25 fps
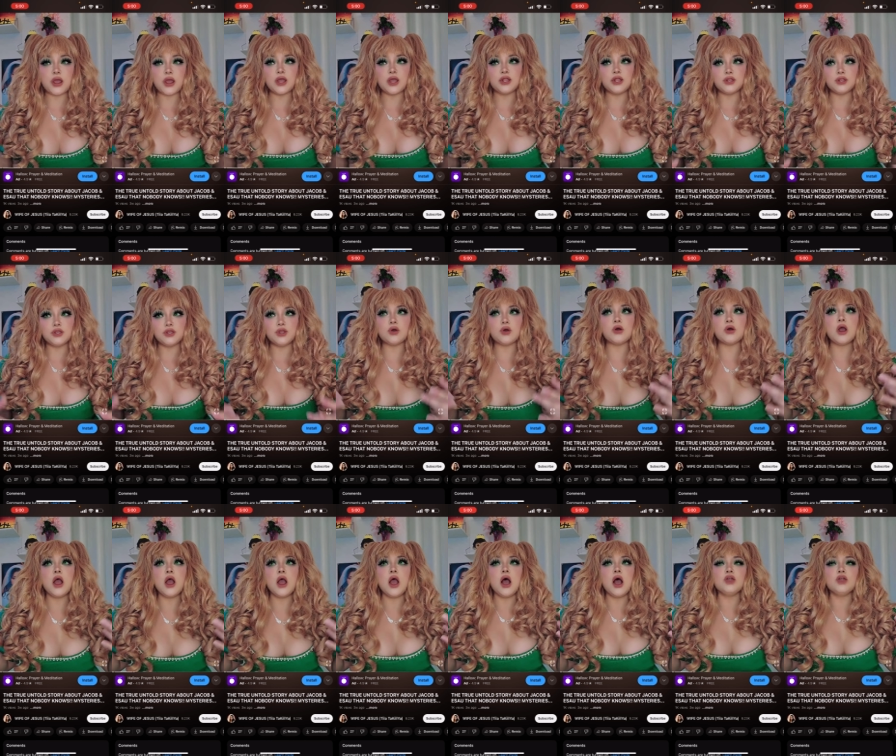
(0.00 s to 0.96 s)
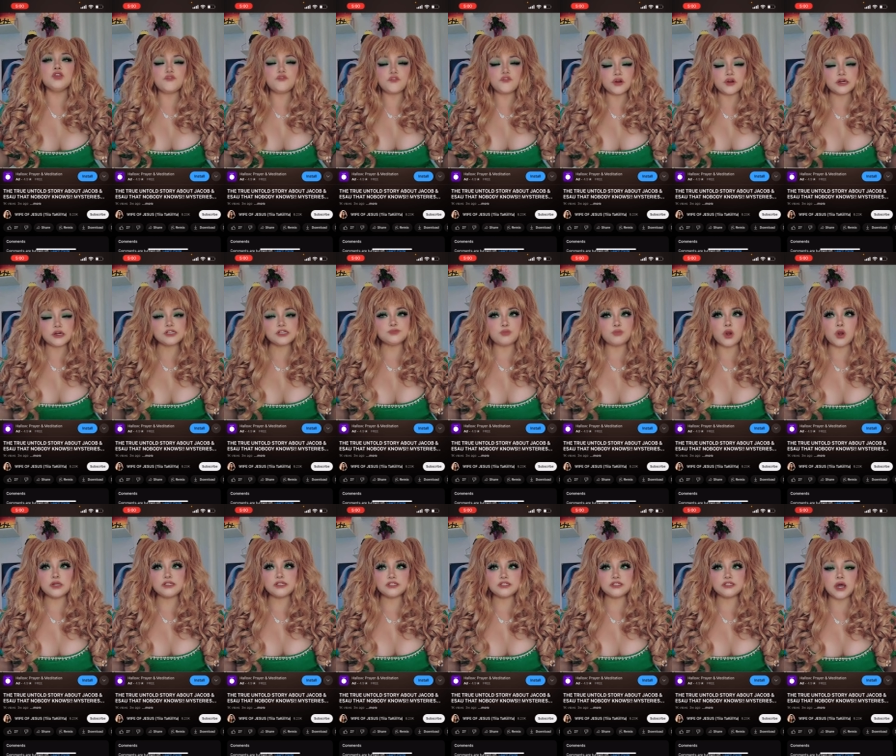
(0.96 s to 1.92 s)
And, you know, the
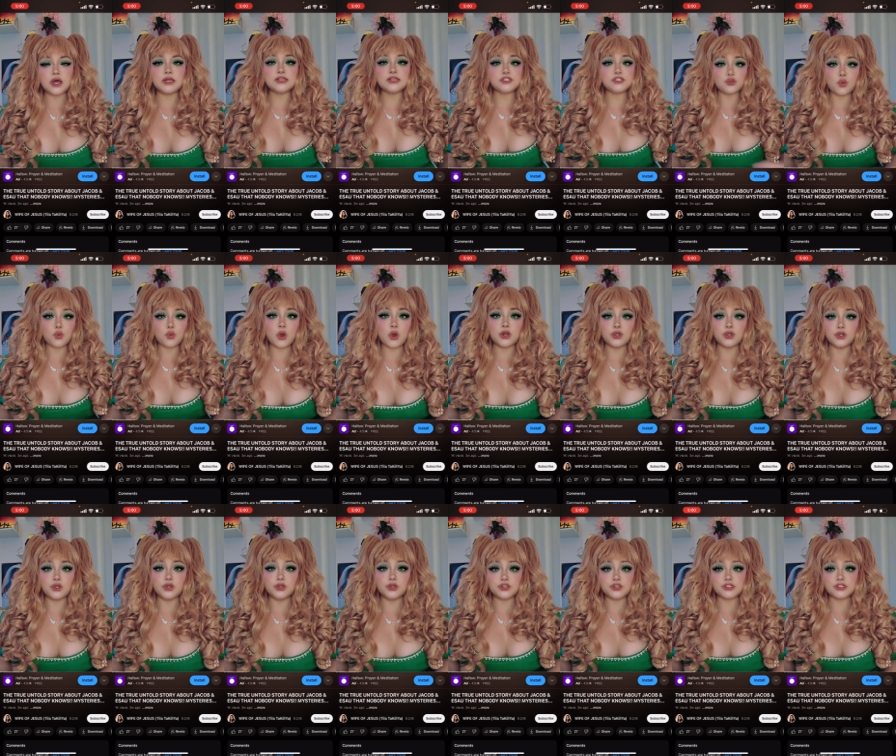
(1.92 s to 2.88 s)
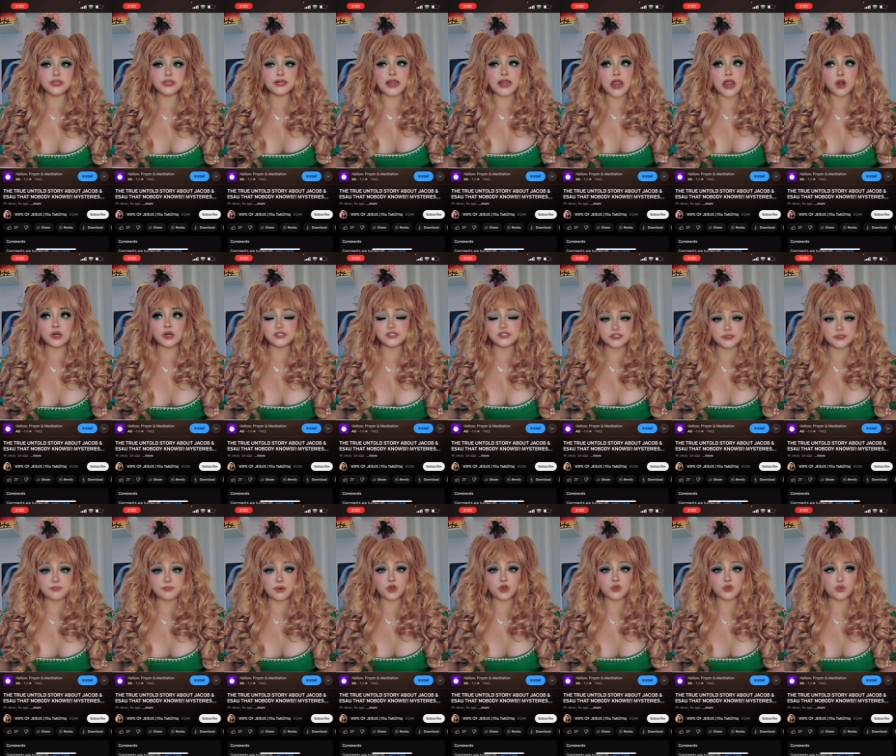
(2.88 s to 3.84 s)
firstborn son is the one who usually inherits the
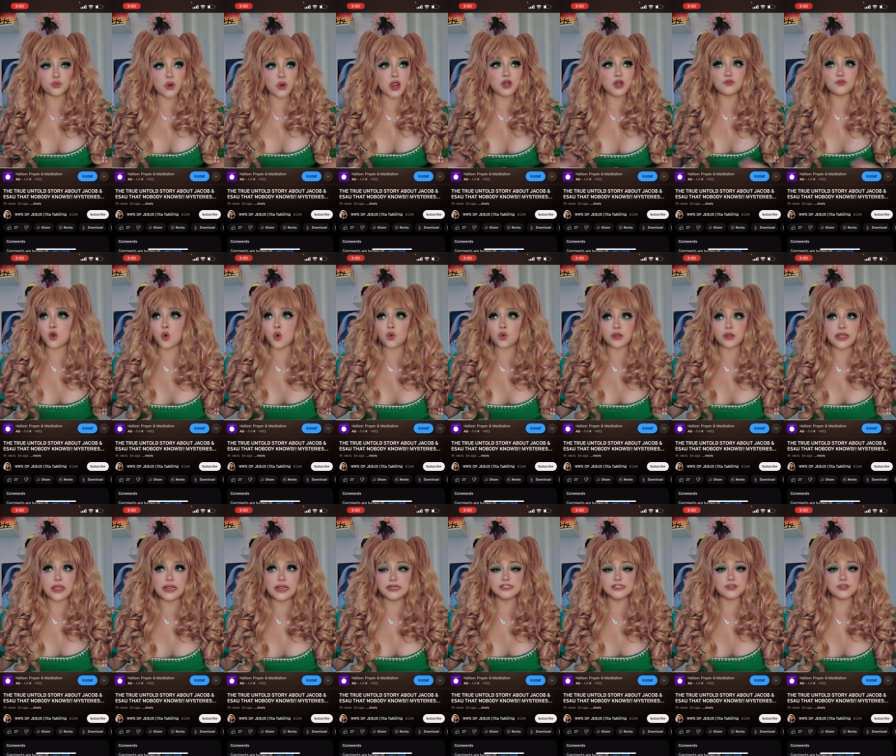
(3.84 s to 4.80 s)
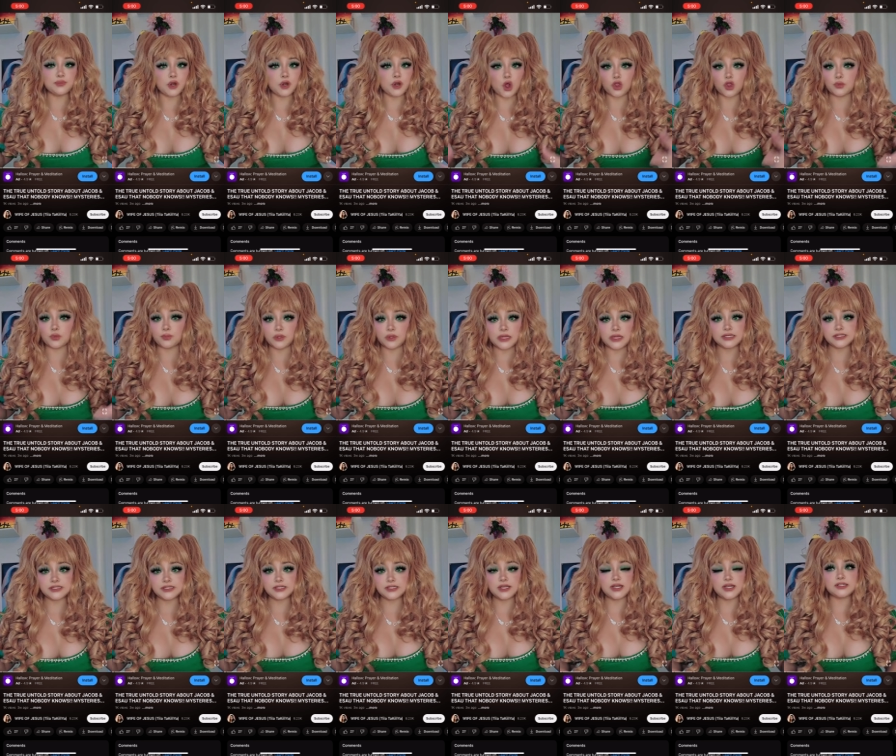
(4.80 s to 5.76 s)
birthright of the whole kingdom and all the
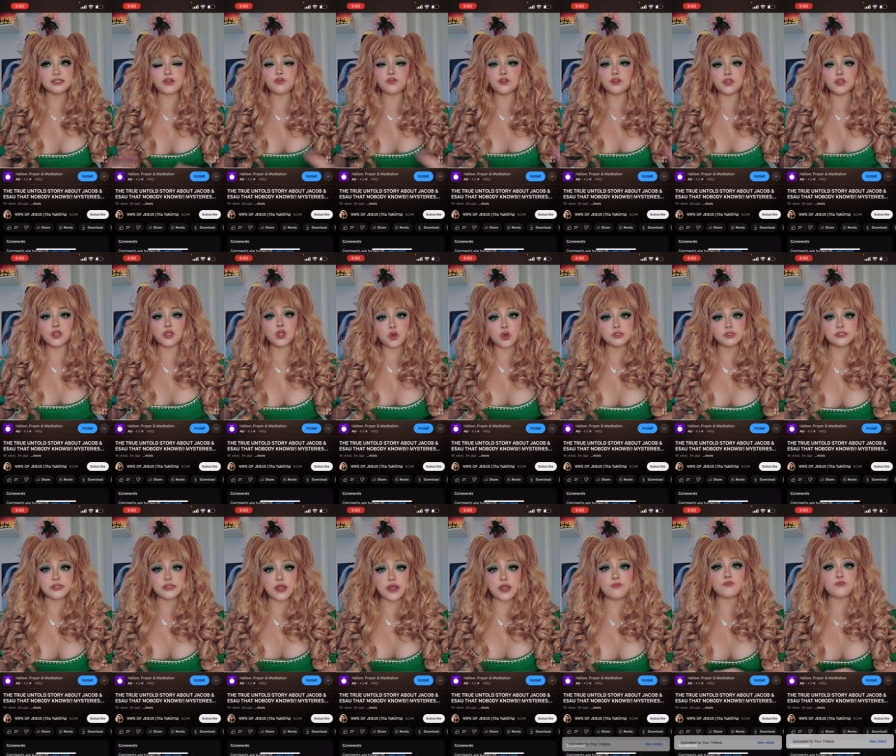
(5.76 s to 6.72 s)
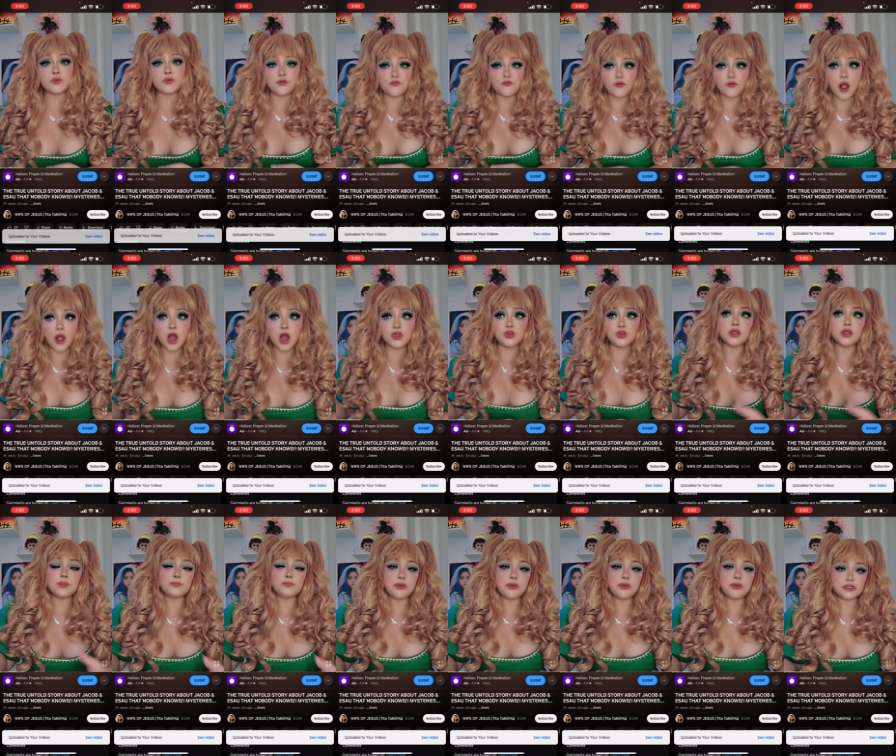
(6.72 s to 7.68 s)
blessings. Everything goes to him from the father,
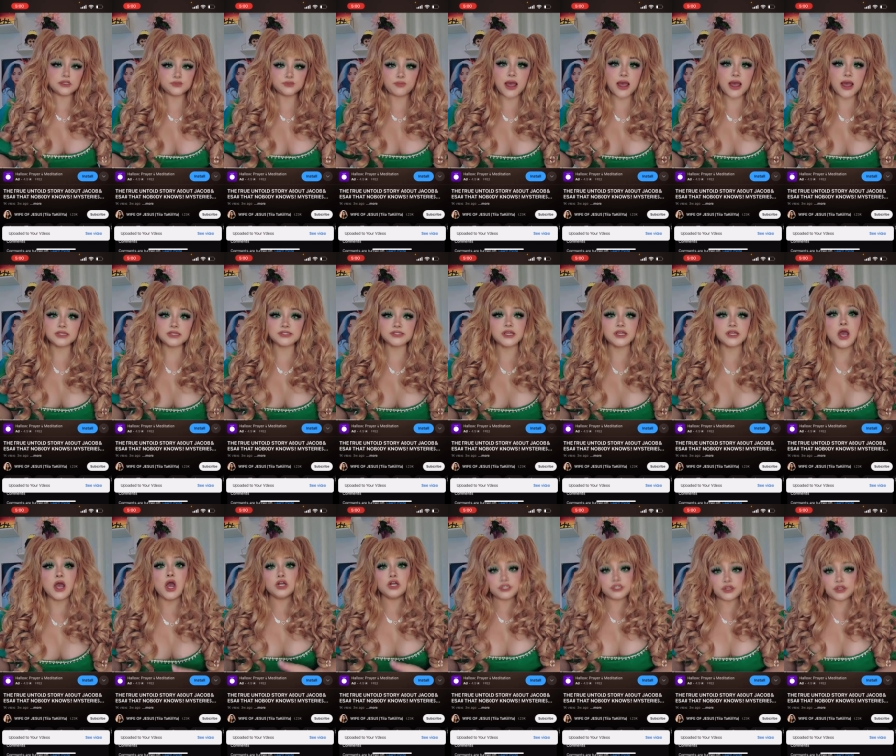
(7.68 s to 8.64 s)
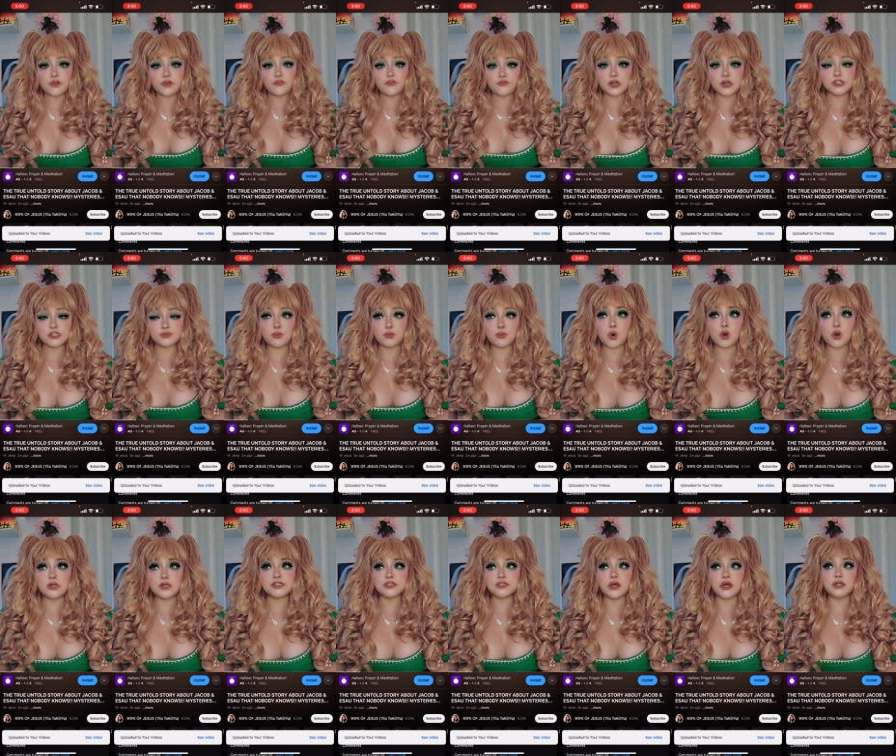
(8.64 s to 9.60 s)
it gets passed to the
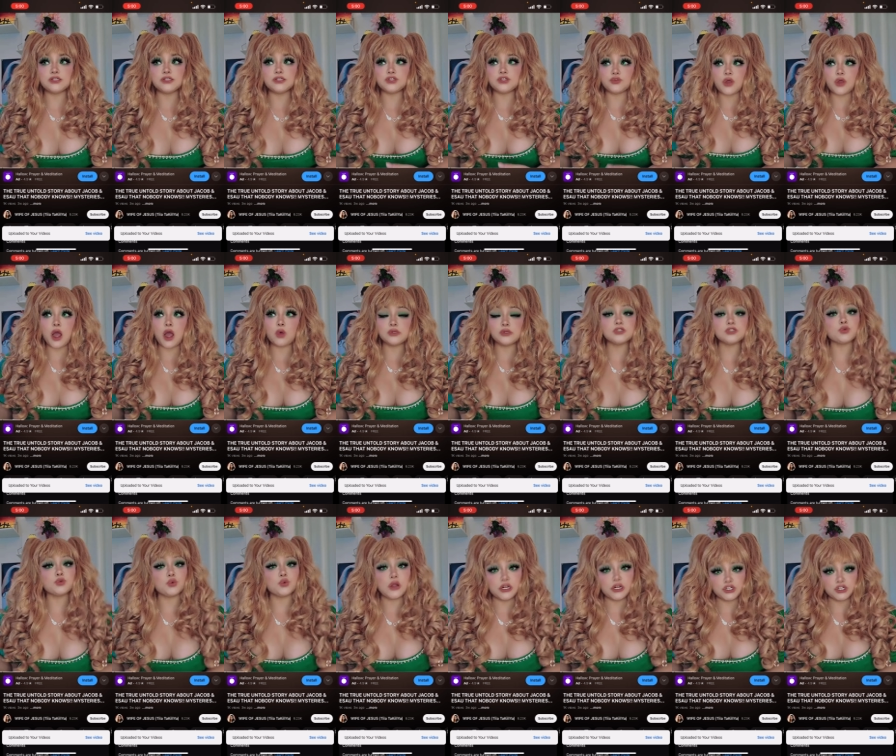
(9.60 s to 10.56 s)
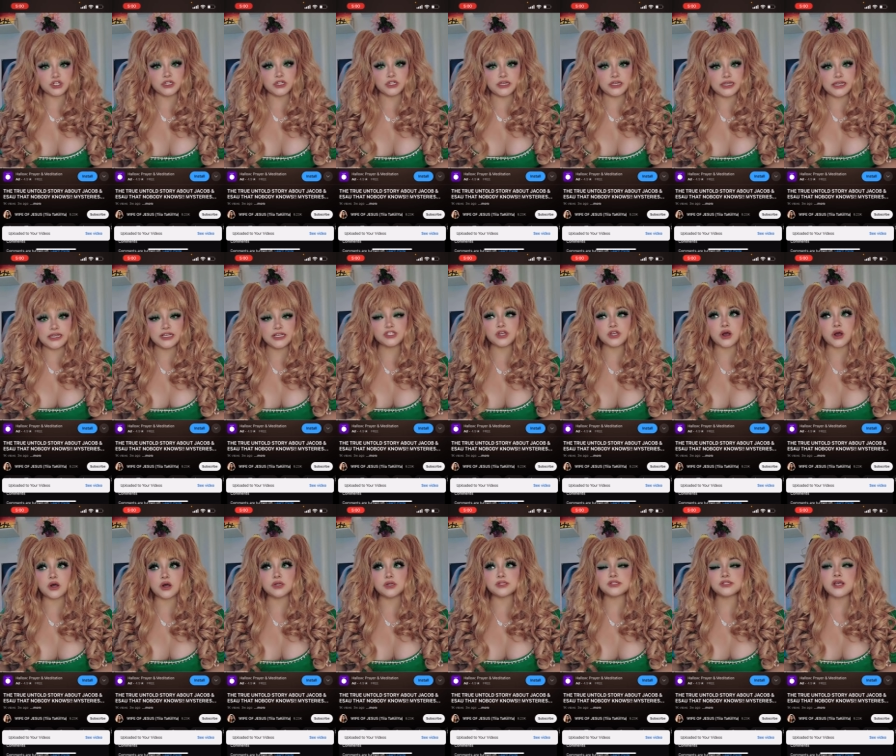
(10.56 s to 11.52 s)
firstborn son. So that was originally
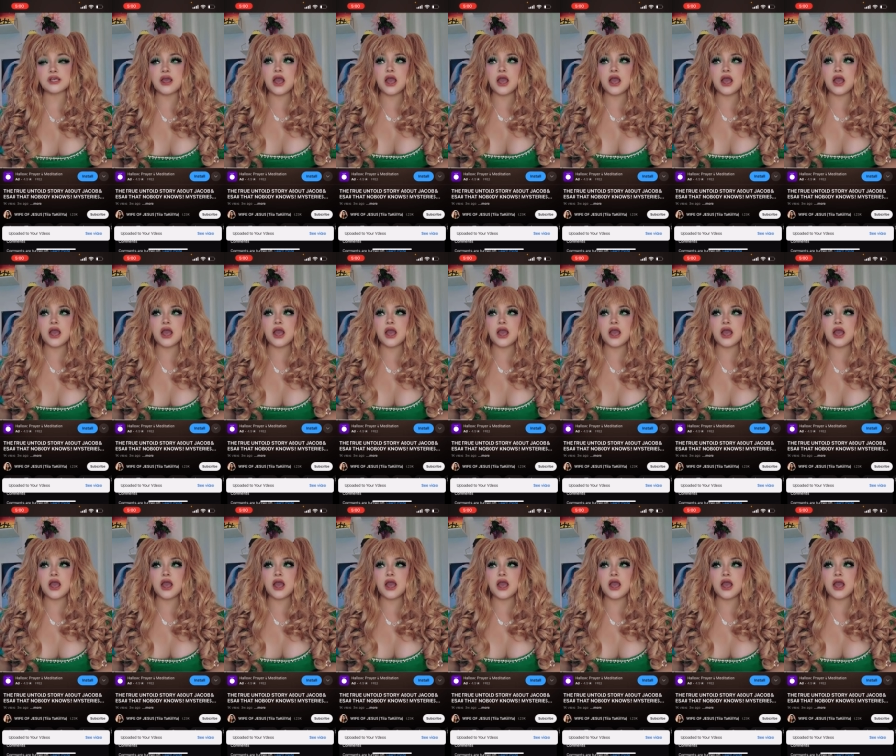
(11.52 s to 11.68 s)
Esau's,